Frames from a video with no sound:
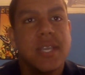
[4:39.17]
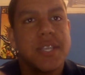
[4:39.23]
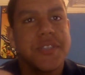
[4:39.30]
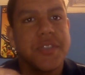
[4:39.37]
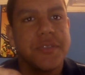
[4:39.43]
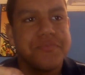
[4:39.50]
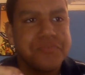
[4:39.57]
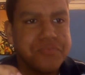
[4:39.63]

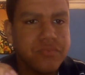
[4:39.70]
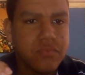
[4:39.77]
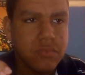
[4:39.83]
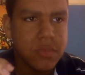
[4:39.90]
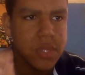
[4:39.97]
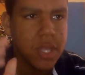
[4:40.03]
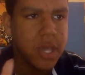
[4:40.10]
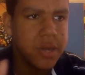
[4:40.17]
So
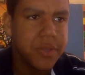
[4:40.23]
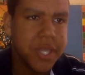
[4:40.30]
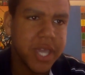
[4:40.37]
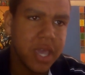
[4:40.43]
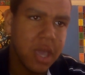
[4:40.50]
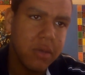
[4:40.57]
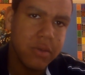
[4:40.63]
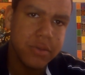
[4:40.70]
I don't
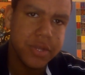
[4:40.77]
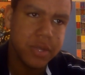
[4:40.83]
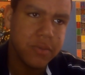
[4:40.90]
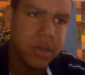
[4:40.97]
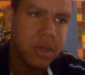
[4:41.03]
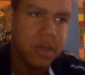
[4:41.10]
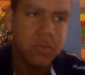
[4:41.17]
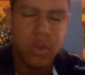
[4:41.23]
care how old you
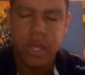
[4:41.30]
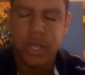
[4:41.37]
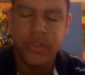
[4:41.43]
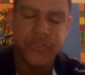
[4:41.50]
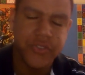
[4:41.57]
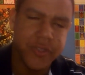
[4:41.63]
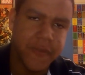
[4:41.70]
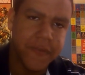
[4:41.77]
are, what
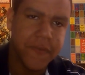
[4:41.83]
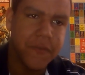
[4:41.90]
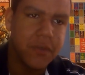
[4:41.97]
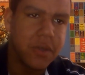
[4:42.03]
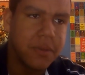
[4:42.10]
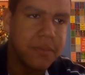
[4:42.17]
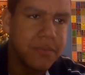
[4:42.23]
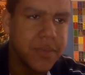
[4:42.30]
country you're
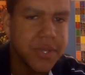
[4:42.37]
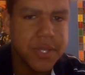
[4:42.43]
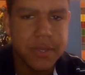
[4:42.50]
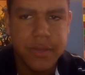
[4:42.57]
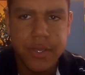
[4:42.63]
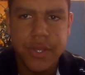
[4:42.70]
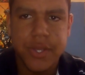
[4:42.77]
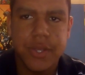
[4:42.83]
from, as
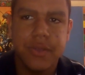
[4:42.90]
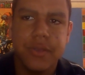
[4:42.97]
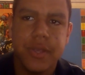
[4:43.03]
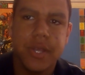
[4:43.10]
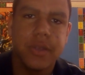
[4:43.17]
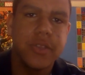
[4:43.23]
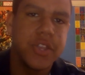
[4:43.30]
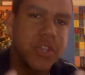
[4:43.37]
long as you
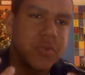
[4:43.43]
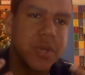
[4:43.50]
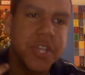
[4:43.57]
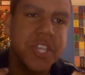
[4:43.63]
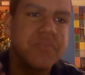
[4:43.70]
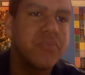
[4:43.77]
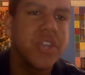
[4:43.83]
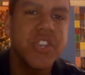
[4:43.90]
just want to
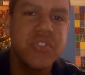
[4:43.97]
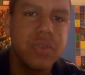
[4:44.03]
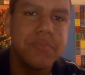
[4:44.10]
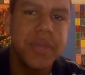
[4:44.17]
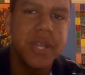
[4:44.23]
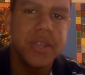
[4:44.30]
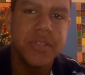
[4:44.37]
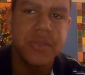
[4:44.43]
express your
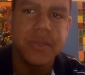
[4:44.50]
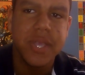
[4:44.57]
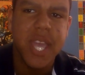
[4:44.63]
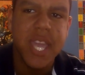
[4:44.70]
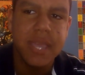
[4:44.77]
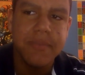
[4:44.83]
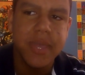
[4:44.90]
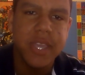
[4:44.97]
opinions on
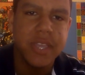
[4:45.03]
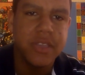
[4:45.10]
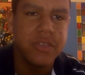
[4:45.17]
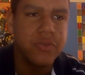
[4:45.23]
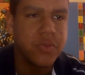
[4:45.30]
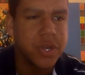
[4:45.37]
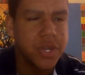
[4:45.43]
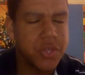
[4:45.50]
gaming,
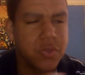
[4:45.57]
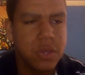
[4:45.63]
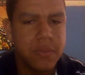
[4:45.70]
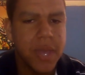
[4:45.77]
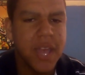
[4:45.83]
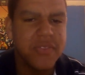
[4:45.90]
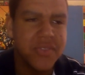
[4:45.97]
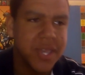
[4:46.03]
you want to talk
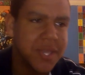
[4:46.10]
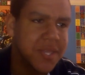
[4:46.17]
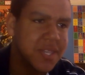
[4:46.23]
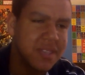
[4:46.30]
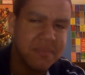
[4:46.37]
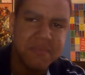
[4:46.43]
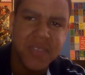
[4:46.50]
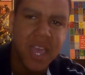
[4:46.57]
about
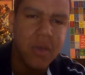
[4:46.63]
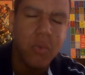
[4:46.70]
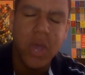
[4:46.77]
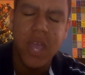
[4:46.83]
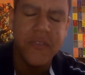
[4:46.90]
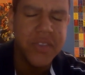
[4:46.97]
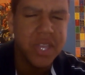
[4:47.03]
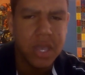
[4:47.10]
this and that,
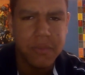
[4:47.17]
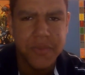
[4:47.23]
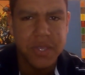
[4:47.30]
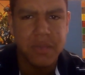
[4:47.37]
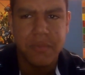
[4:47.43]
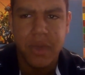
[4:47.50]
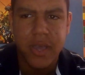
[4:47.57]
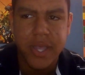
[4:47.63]
whatever comes
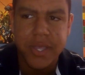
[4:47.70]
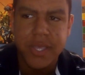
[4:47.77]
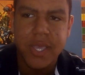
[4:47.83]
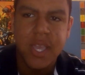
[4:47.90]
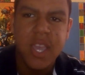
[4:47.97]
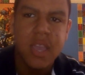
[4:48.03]
to mind.